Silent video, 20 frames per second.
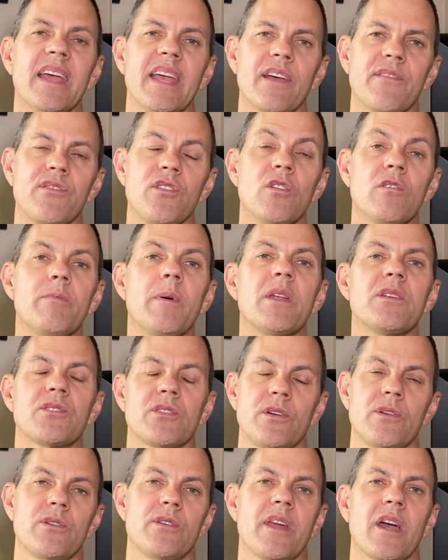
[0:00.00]
If you've been
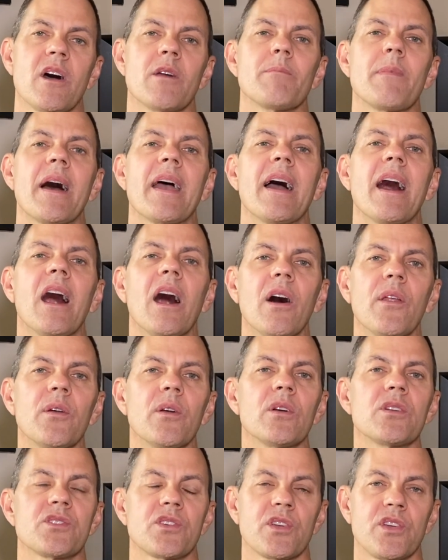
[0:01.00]
turned down by
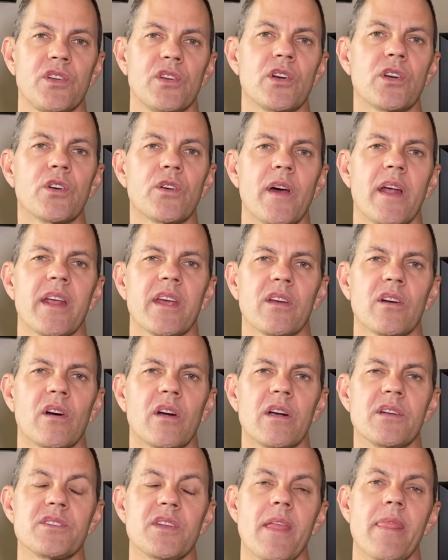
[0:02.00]
other secured credit cards,